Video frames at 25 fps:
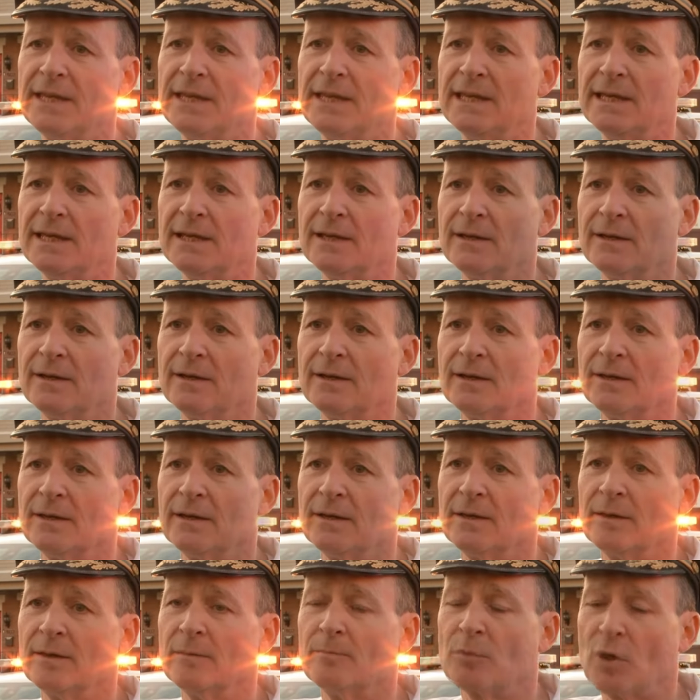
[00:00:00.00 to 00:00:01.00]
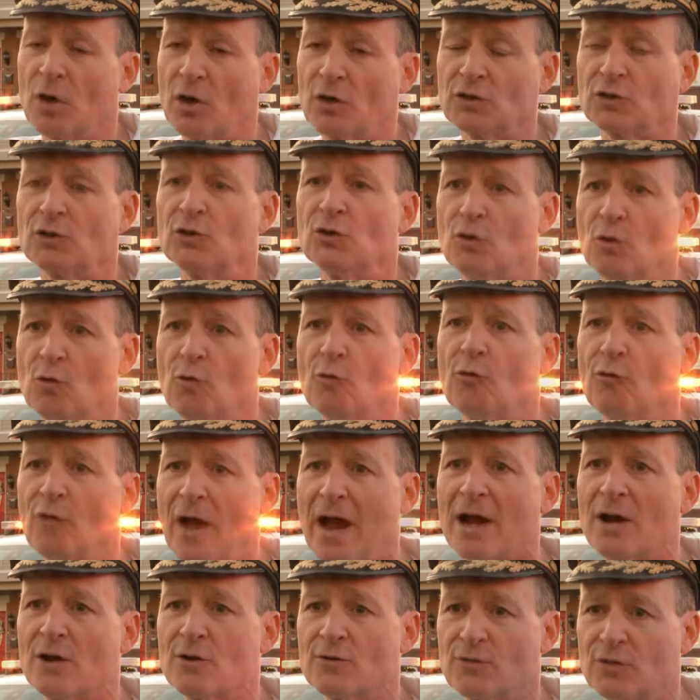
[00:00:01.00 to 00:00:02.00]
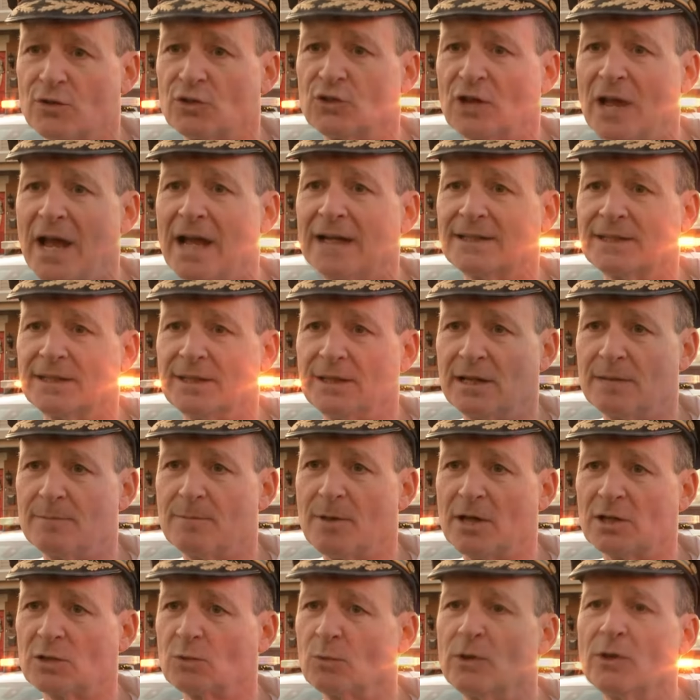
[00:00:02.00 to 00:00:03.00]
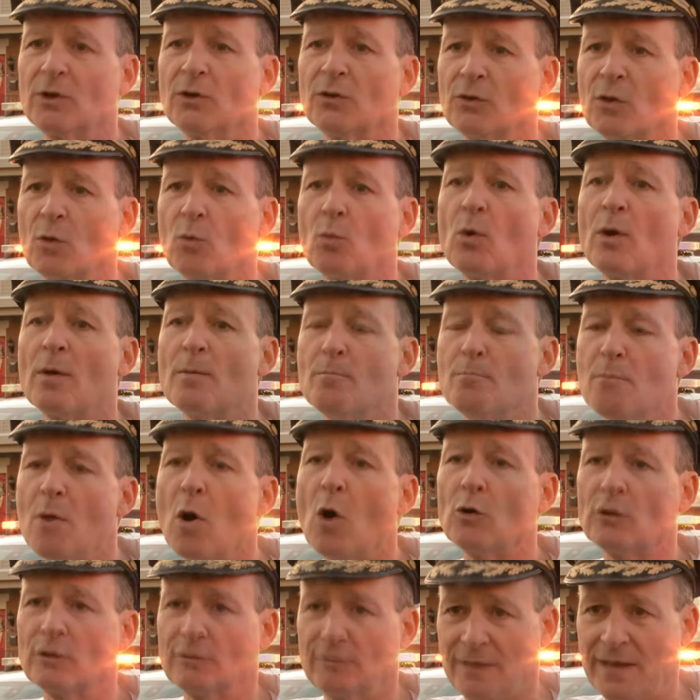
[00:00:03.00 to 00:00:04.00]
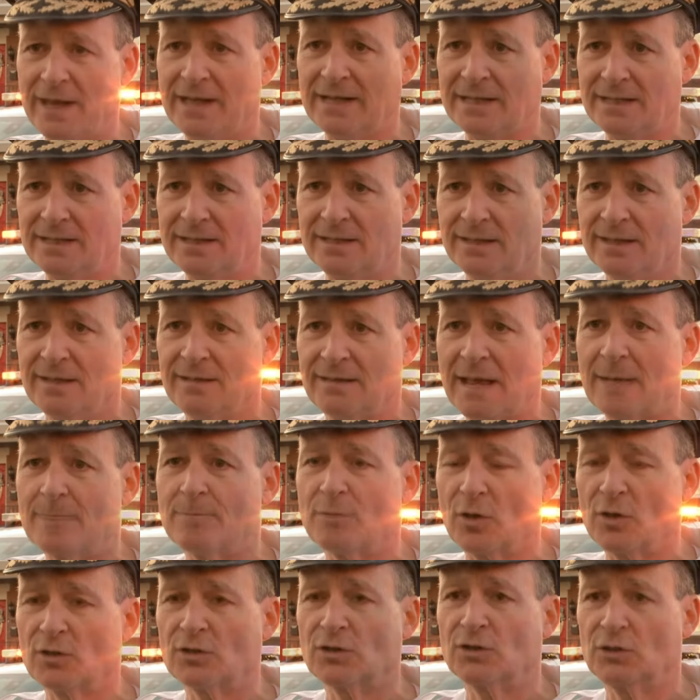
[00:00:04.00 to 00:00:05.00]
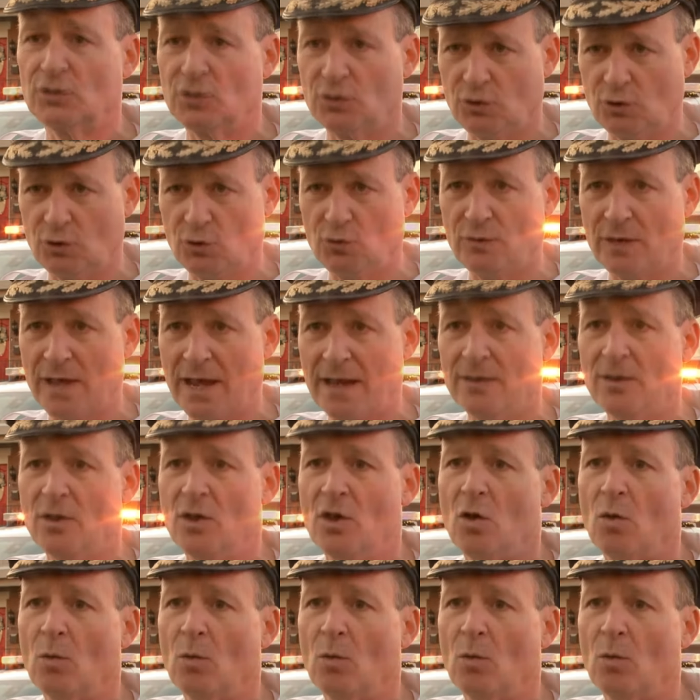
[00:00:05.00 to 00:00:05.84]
the person who fired the shots into the bus, we don't know what motivated that person to do that.